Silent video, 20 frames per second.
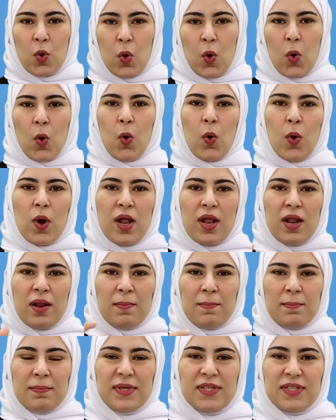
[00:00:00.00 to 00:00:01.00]
We
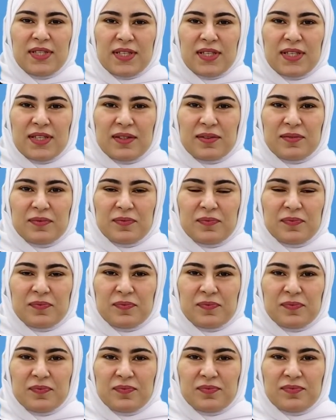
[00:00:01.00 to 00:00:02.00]
followed the rule by
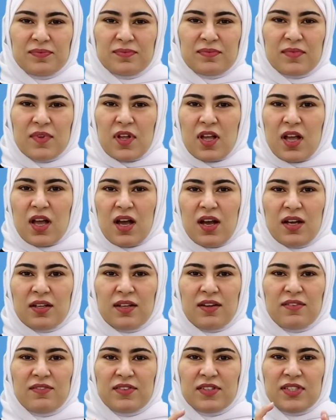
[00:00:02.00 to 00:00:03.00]
putting were
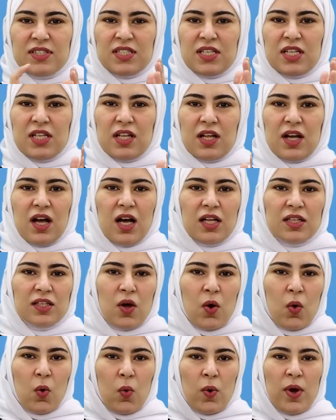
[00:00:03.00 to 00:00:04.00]
plus able
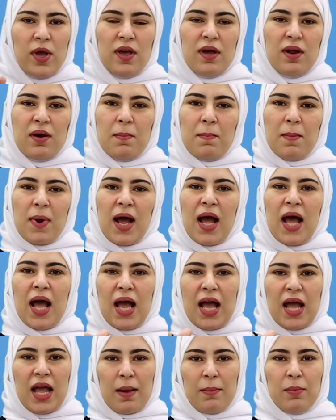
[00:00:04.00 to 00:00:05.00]
to,
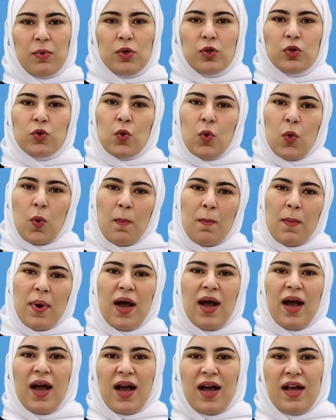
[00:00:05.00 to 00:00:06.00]
and the verb that
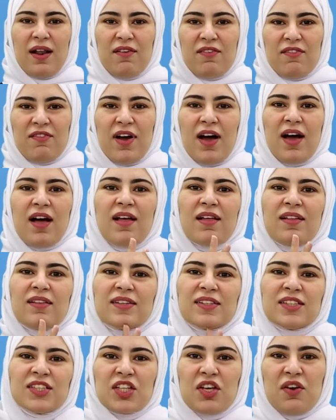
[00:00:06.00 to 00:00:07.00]
indicates
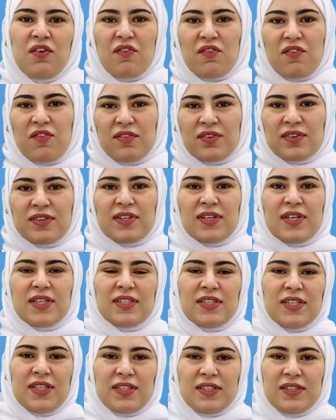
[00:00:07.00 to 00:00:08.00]
or refers to the
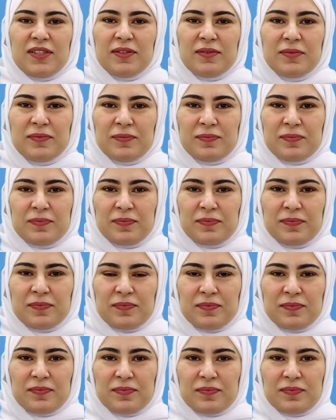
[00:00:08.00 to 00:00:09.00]
ability
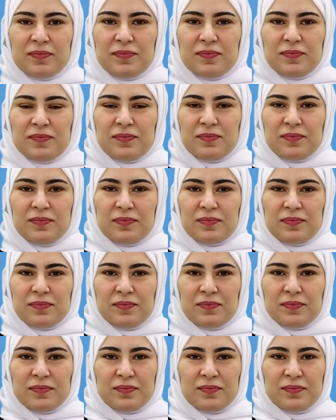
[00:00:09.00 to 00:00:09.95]
is attend.